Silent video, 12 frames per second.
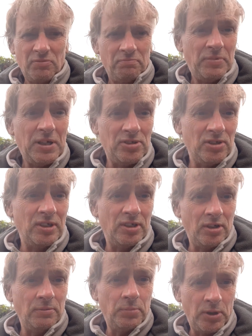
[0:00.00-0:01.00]
Basically
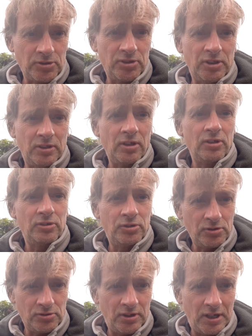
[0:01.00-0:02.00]
composting
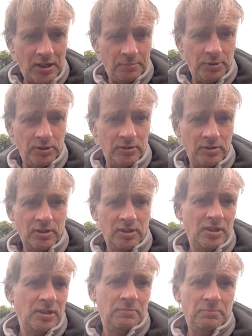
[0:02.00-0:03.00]
doesn't happen
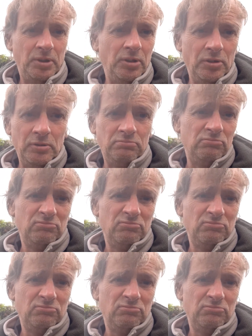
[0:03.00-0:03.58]
below